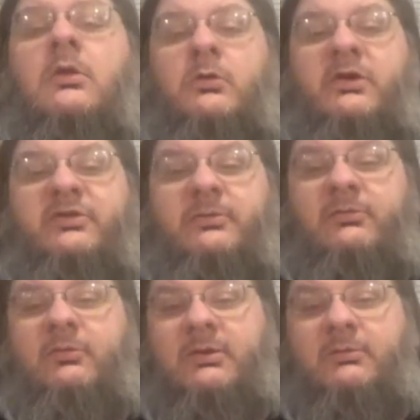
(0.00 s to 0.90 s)
What's up,
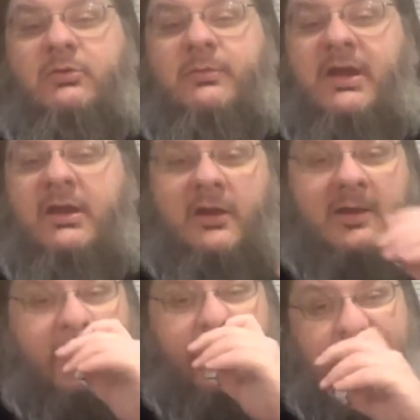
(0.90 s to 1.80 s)
everybody? Buddha back here
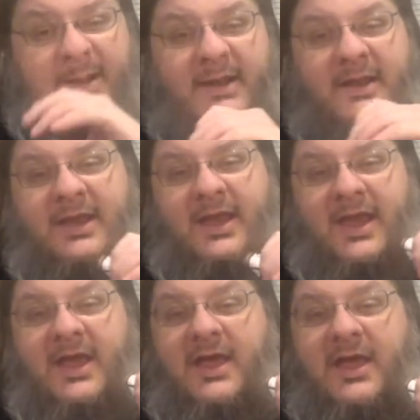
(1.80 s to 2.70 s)
again,
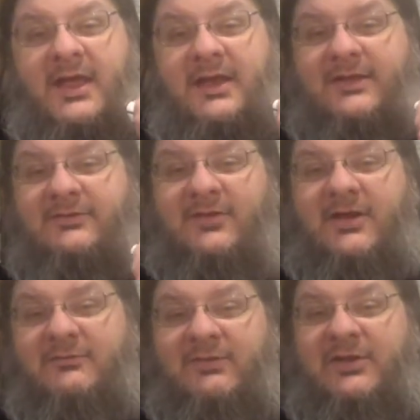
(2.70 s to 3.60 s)
and it's
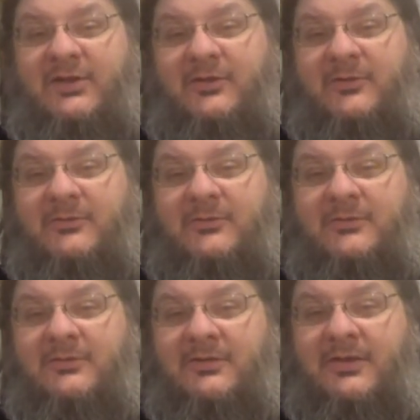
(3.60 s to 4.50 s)
not a video
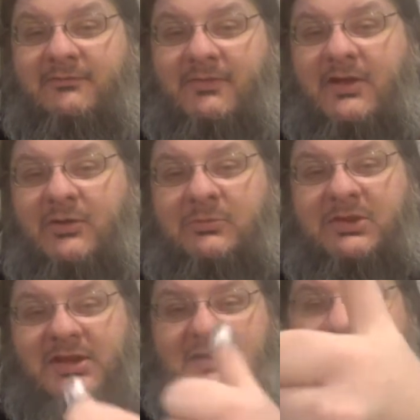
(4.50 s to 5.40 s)
if I don't
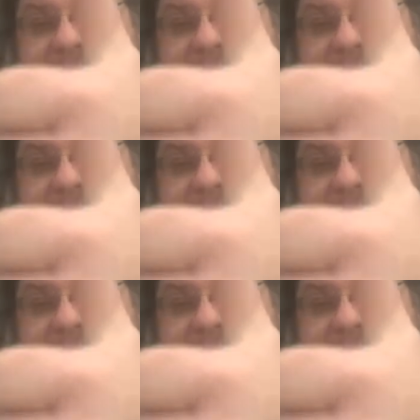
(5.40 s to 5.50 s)
bleed.